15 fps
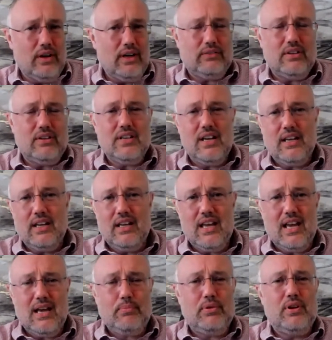have to take a
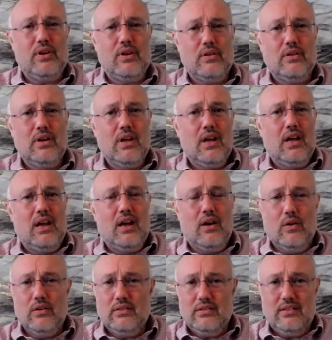gap year
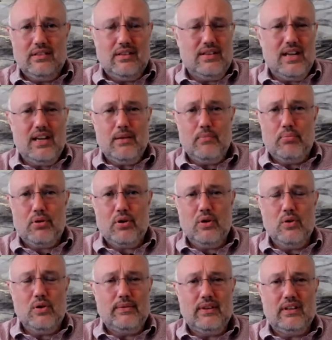or take a
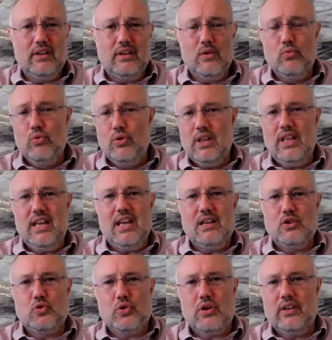program that they're not really
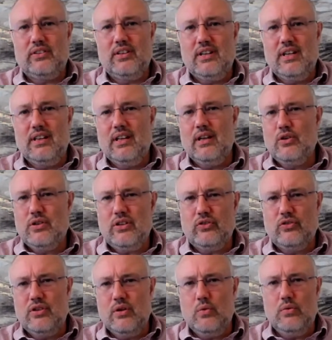interested in. They'll just
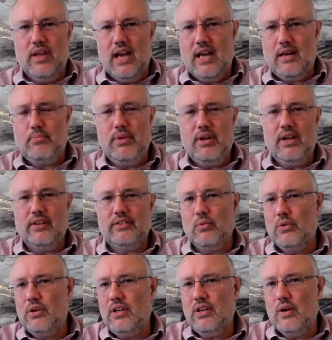do that because they
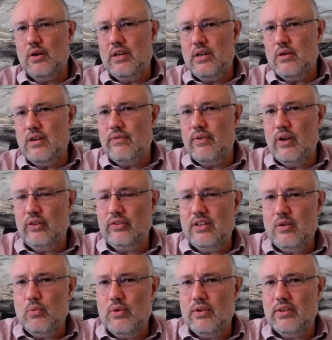want to go to
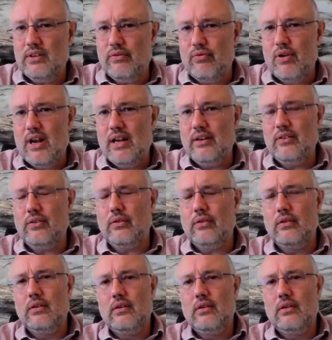university with their friends.